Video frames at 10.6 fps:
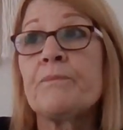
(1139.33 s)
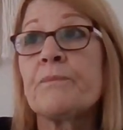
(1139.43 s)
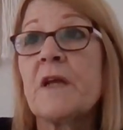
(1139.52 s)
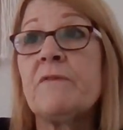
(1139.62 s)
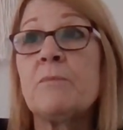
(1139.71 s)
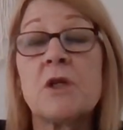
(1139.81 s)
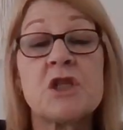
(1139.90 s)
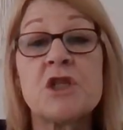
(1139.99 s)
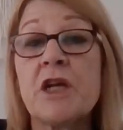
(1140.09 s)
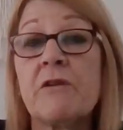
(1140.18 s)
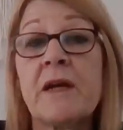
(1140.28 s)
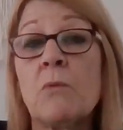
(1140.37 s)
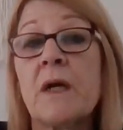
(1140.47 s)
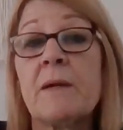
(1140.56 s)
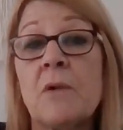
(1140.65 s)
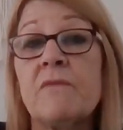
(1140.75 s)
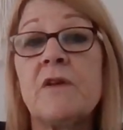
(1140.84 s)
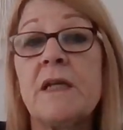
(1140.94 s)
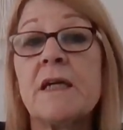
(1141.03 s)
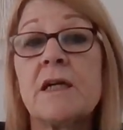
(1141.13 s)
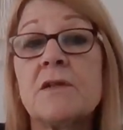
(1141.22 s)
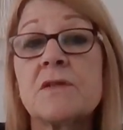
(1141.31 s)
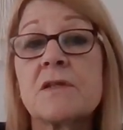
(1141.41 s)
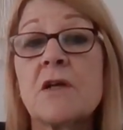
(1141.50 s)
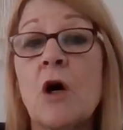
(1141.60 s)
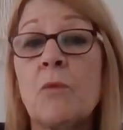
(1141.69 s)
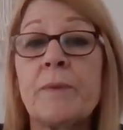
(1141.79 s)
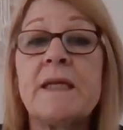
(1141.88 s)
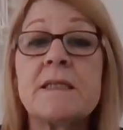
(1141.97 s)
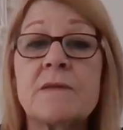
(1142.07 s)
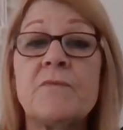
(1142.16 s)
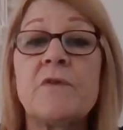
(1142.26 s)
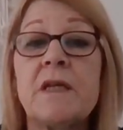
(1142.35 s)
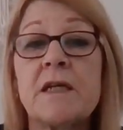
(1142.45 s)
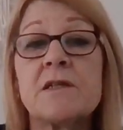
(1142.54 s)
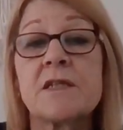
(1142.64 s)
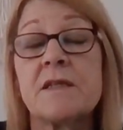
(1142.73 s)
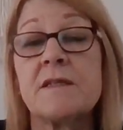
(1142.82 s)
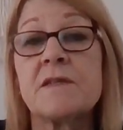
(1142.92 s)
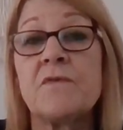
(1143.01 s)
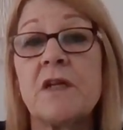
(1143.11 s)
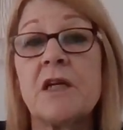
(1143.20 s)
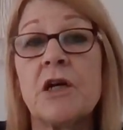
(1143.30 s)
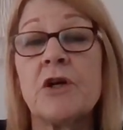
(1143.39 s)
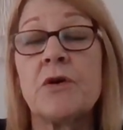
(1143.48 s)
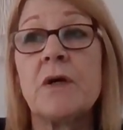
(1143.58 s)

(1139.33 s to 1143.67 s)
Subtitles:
even by sharing one of my videos. I'll pin some videos to this video,